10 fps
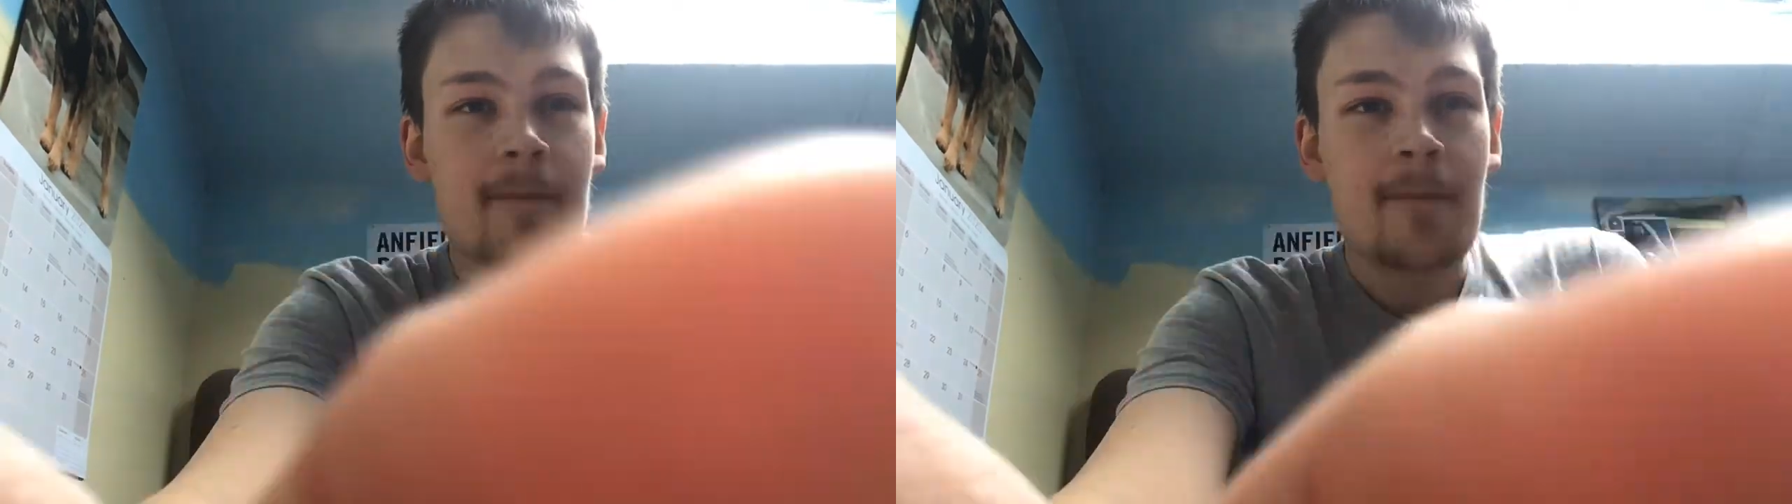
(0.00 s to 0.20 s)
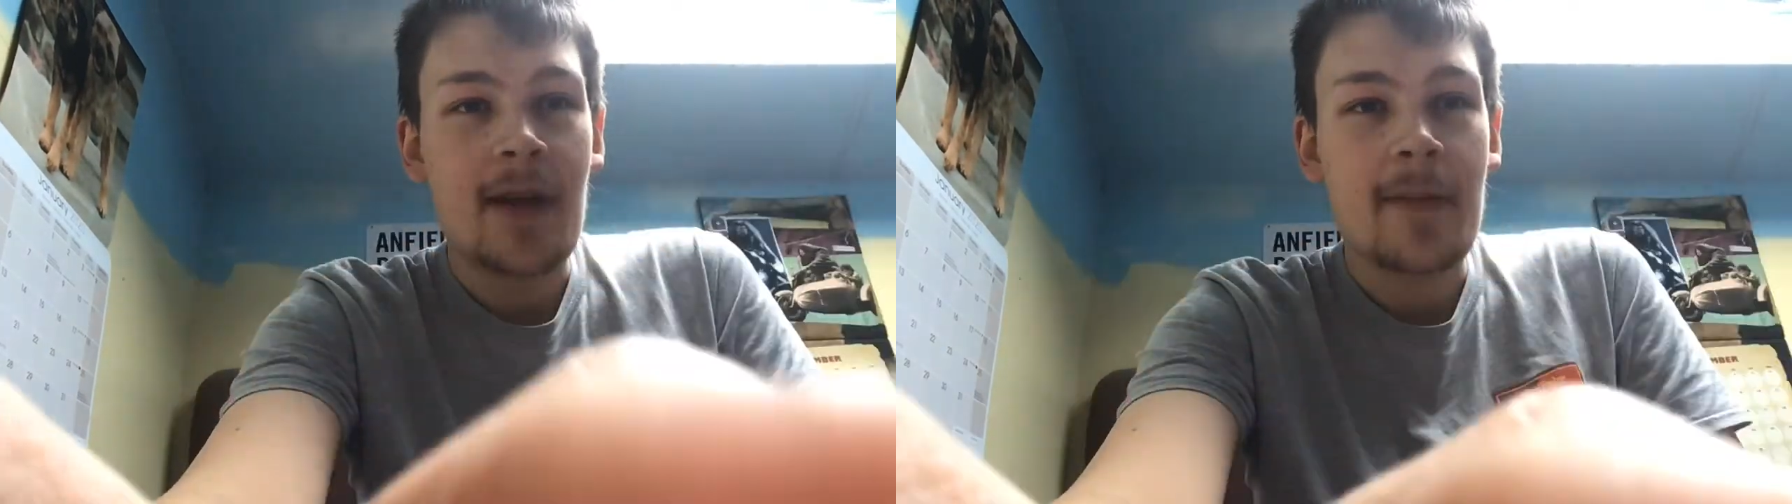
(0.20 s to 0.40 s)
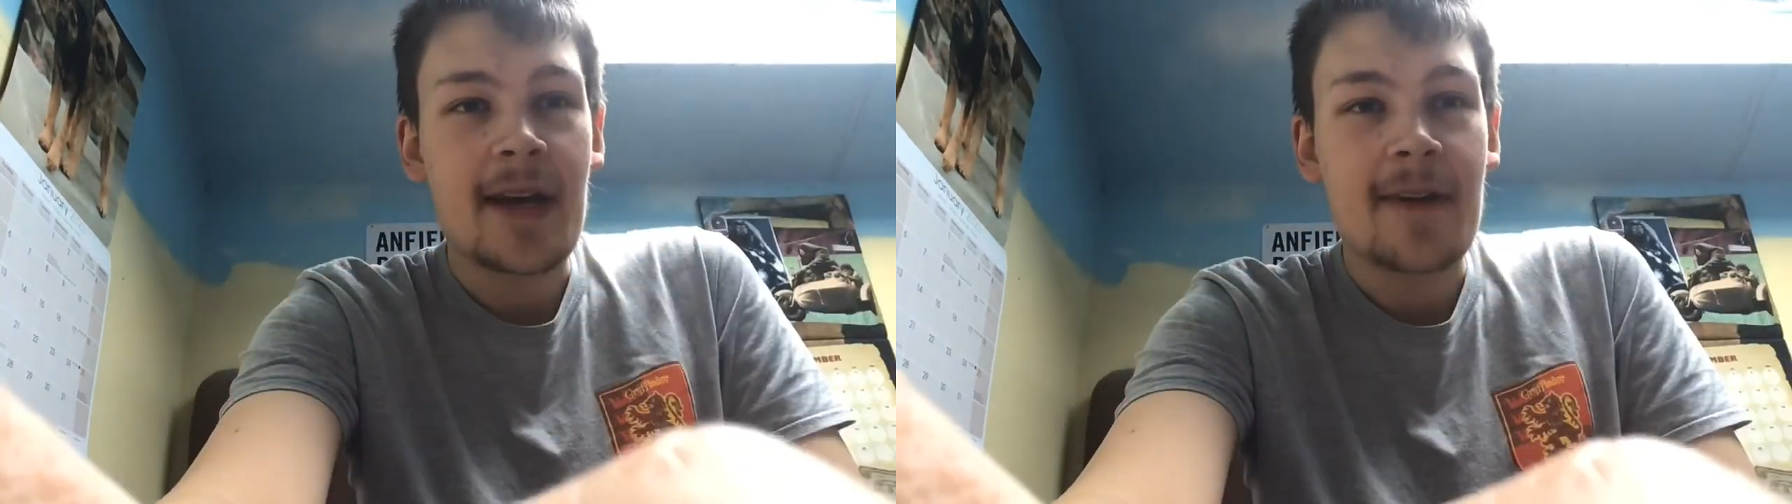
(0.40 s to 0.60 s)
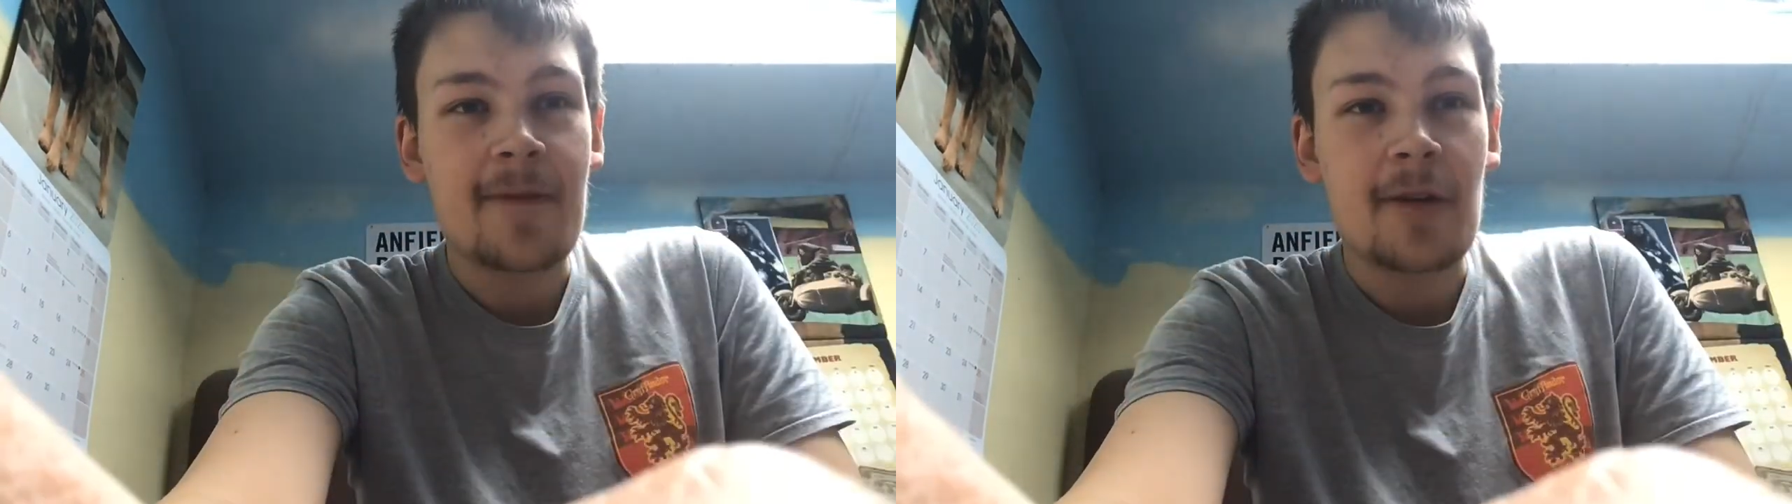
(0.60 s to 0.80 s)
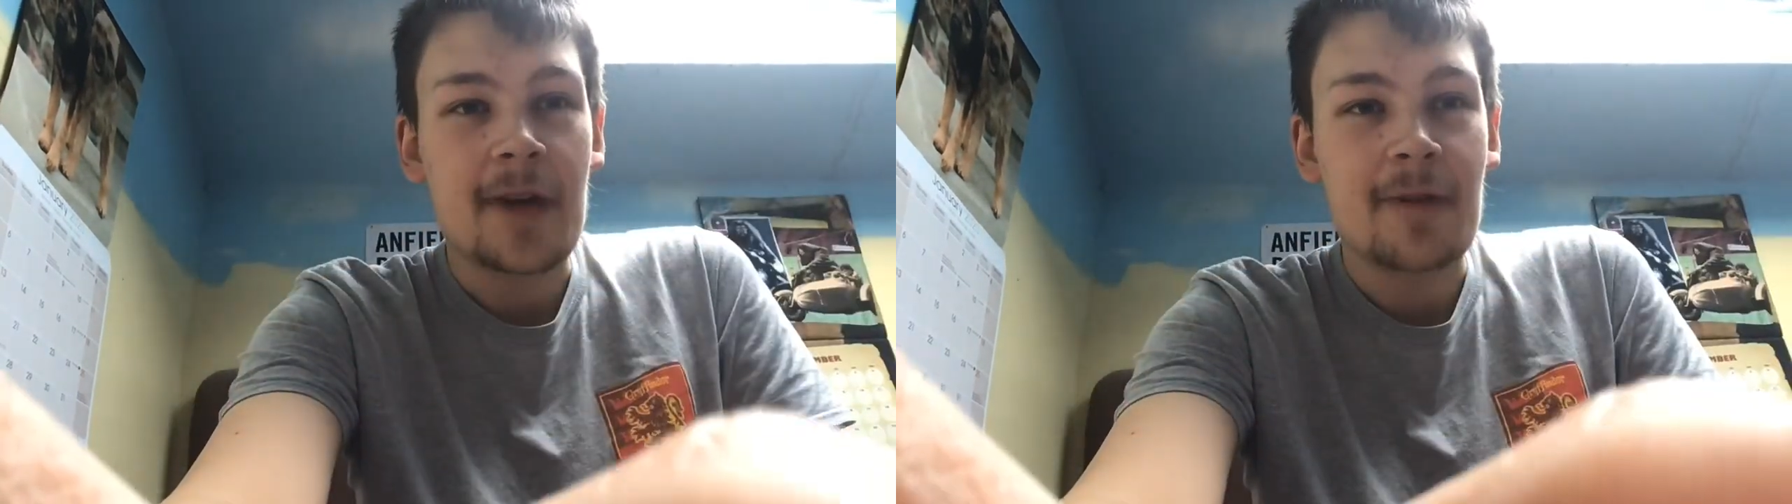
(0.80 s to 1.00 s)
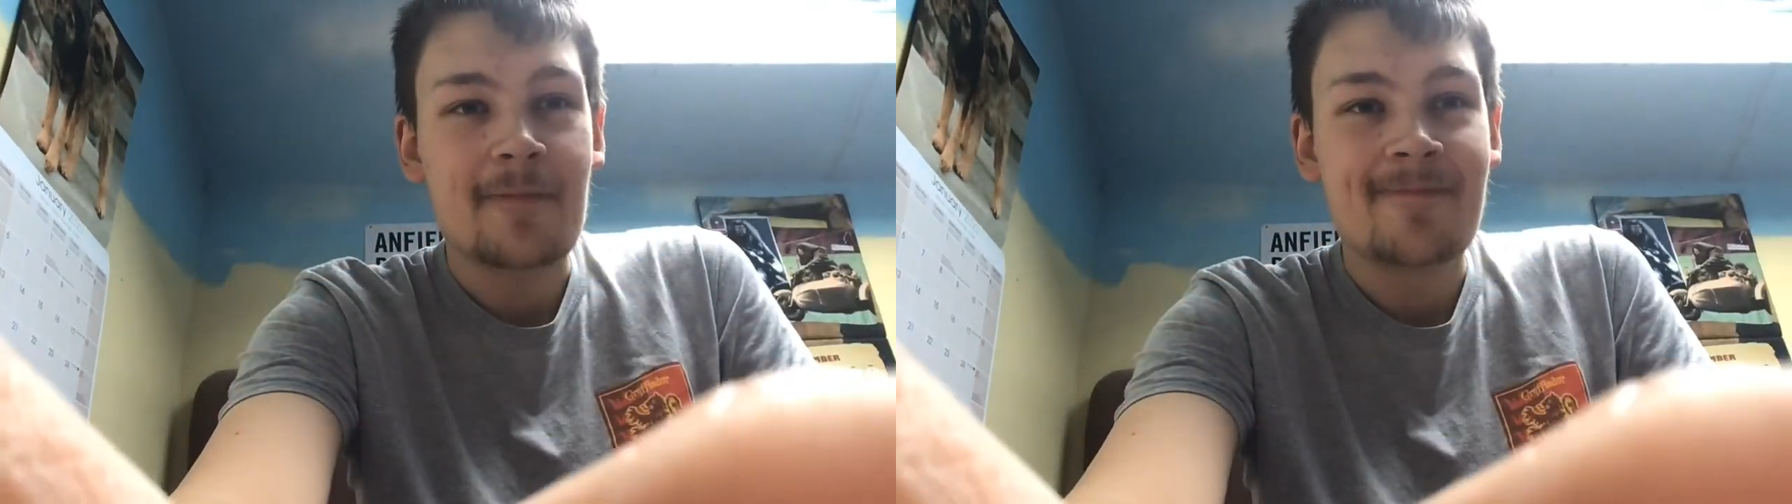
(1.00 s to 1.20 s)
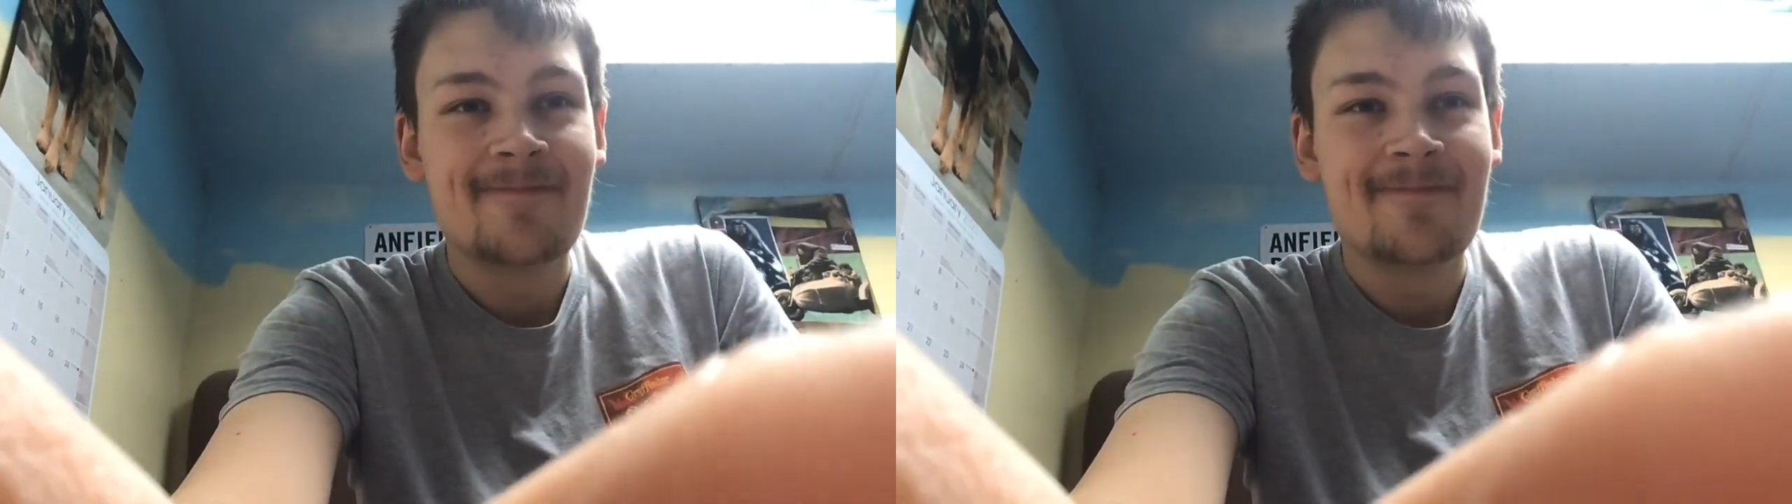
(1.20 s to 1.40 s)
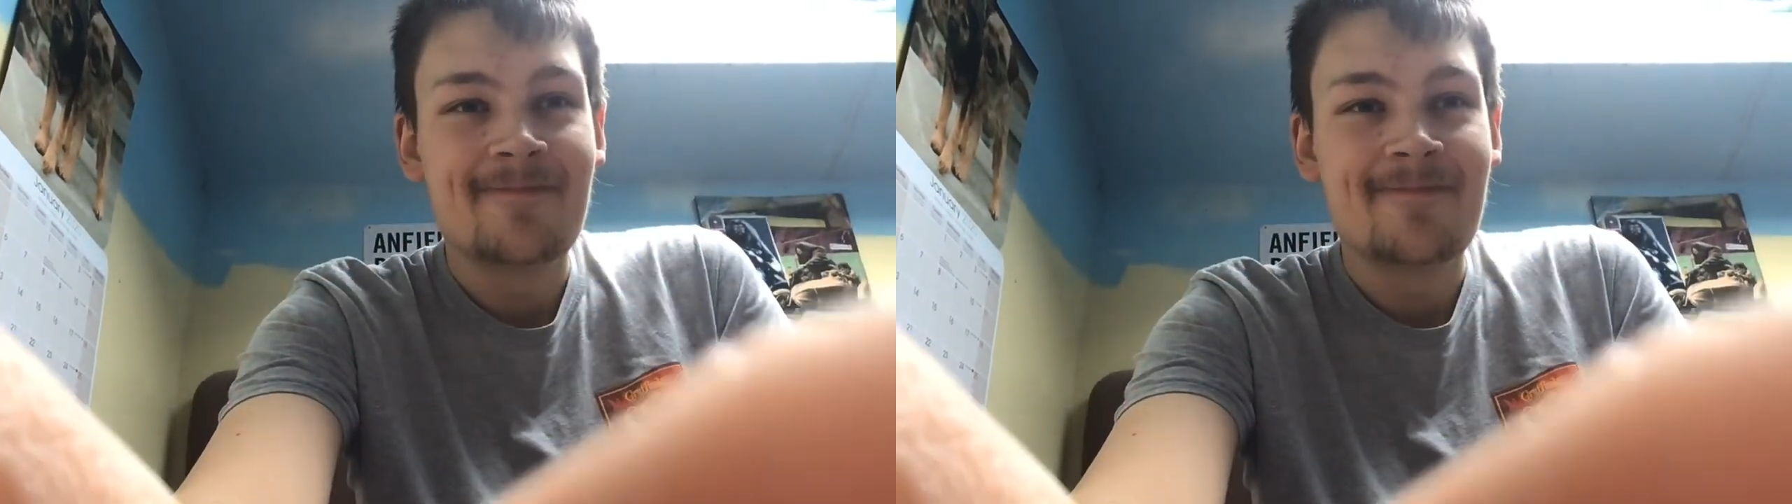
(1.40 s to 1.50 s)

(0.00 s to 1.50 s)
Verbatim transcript: Take care, everyone. Bye bye.